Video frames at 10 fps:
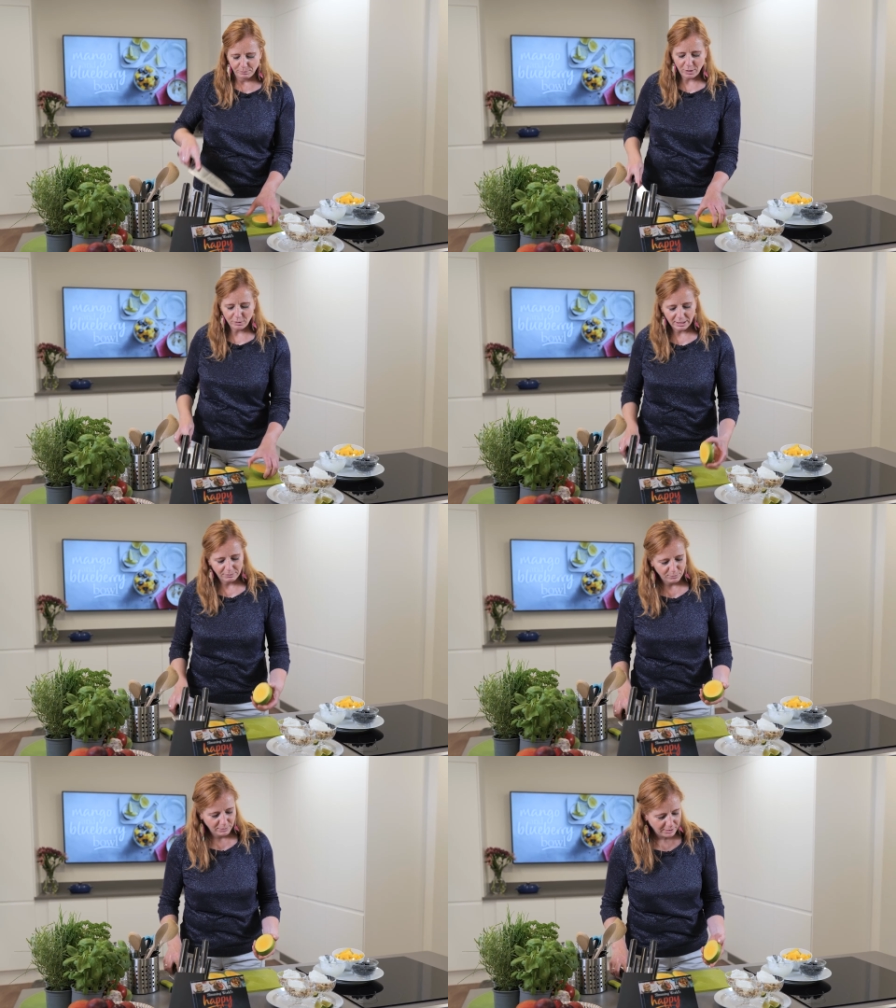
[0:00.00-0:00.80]

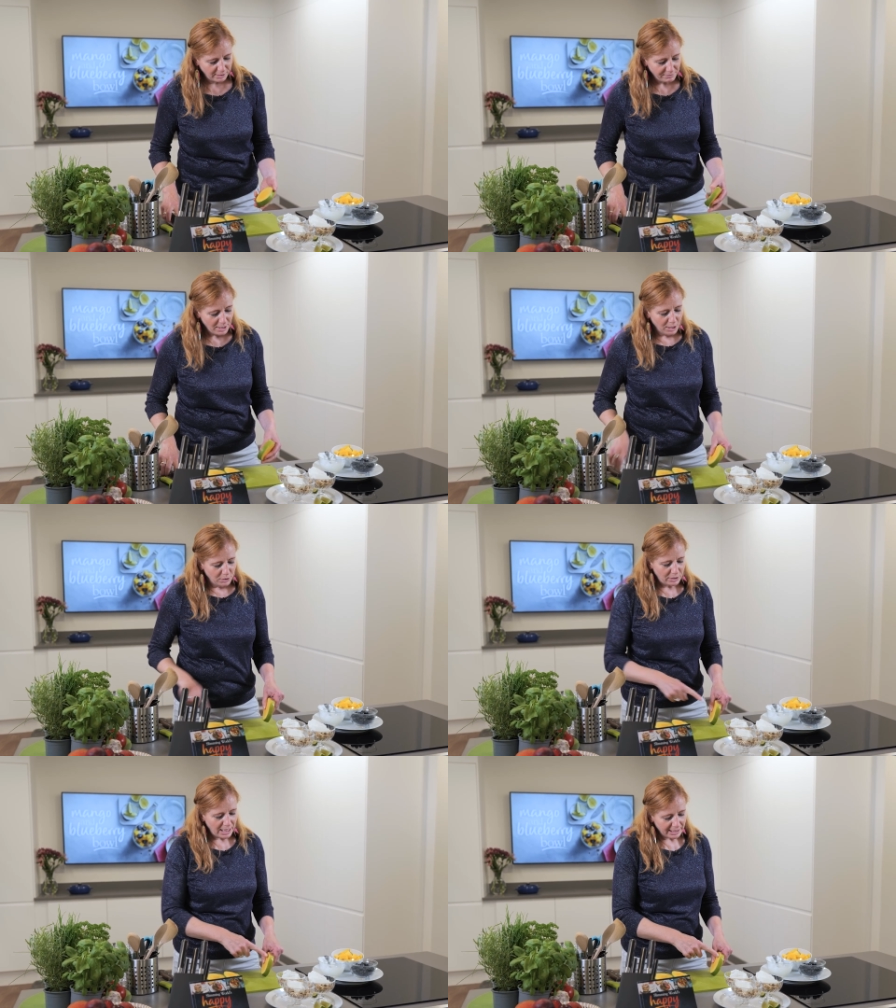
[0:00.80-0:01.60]
poking my knife.
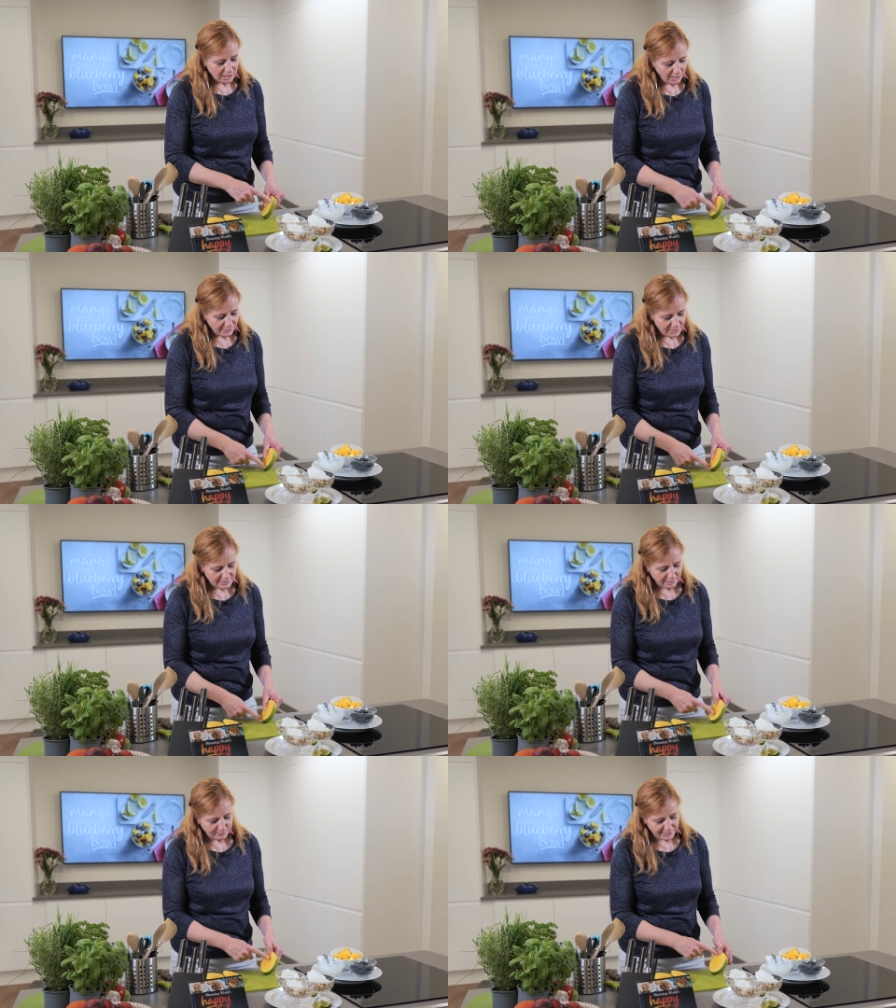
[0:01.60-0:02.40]
You can cut those
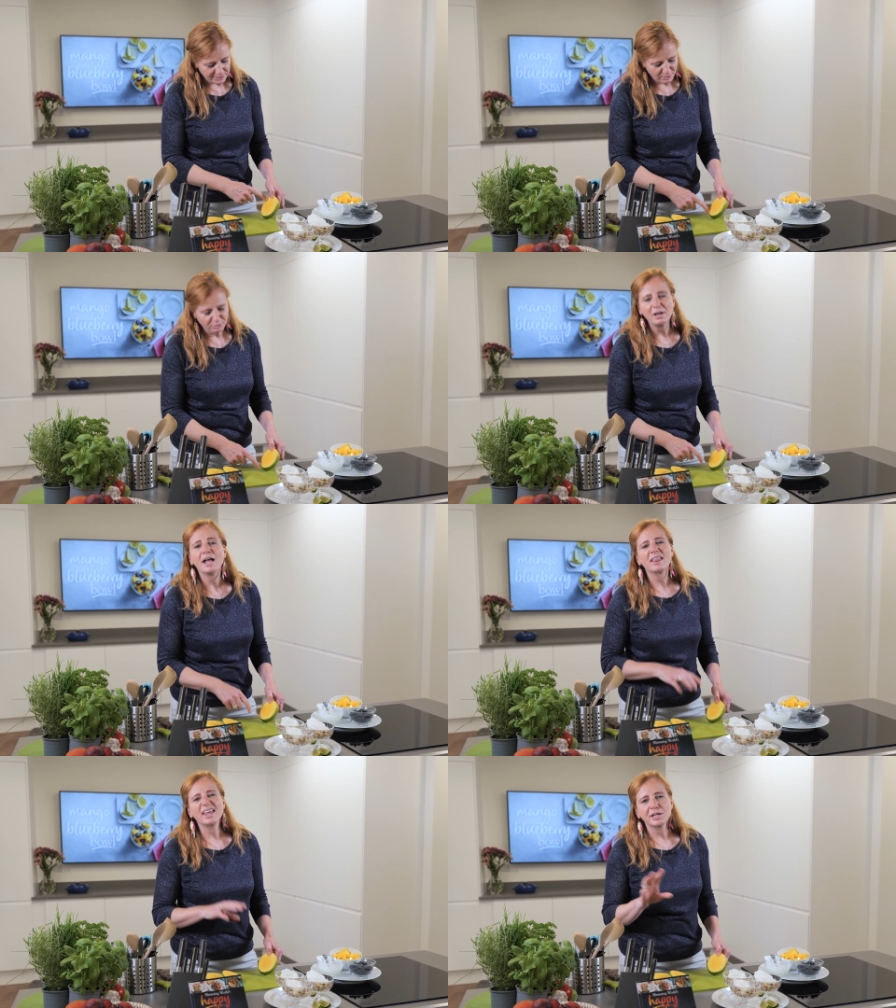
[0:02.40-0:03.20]
little bits off.
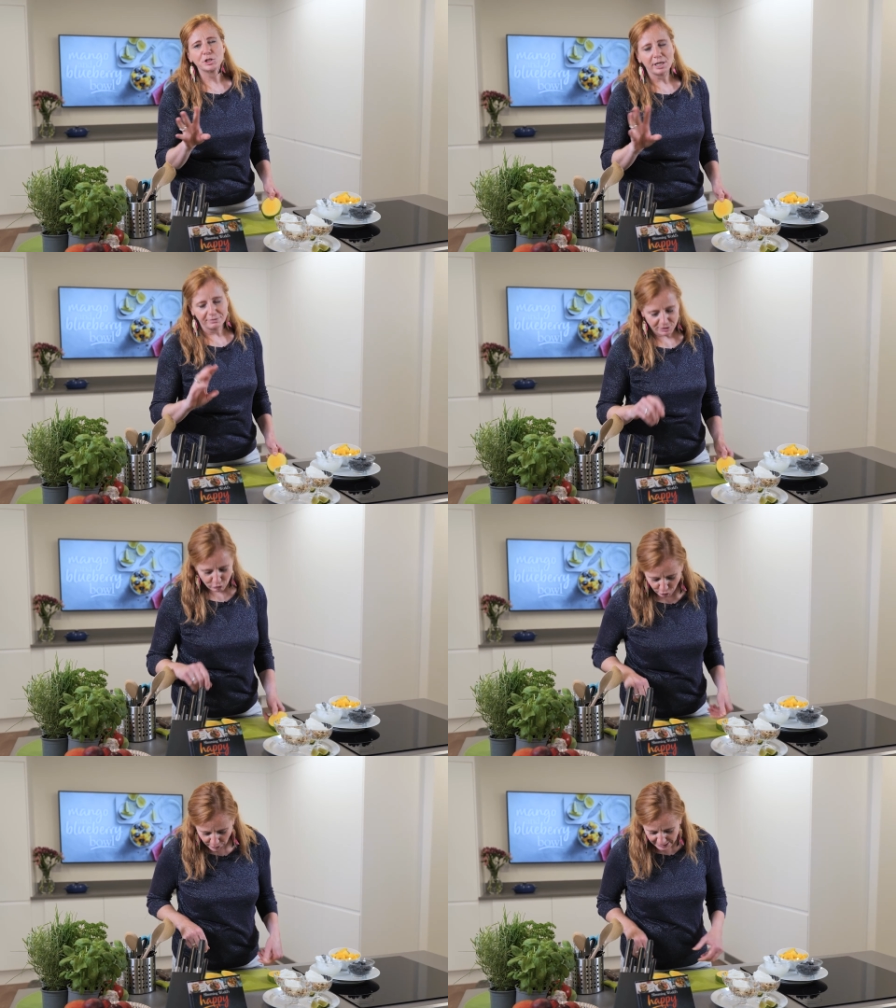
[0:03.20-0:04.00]
They're chef's
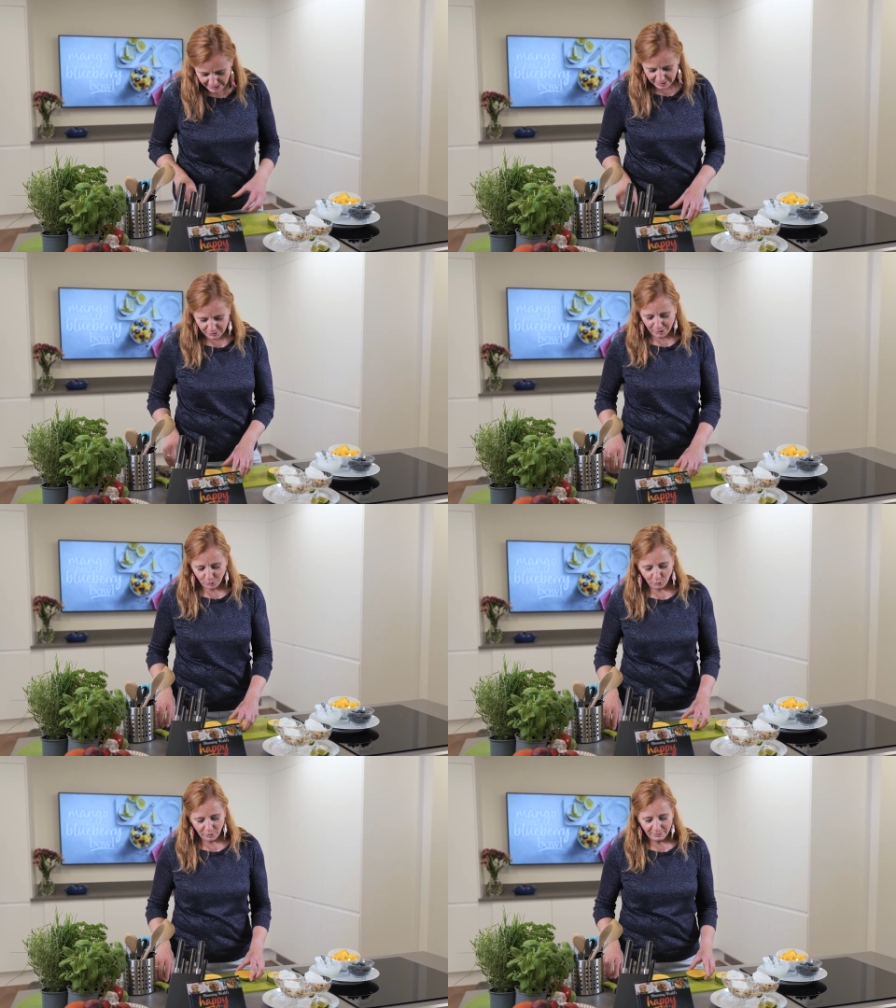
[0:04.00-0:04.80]
treats, as I
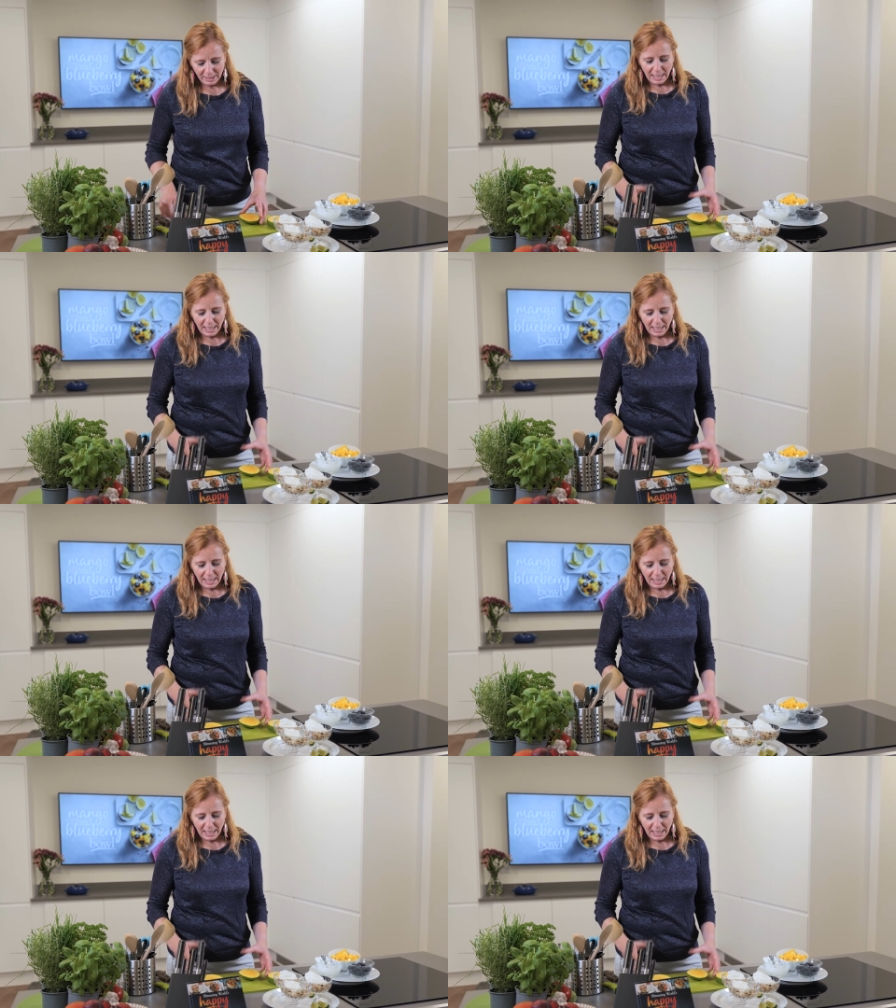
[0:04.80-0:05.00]
call them.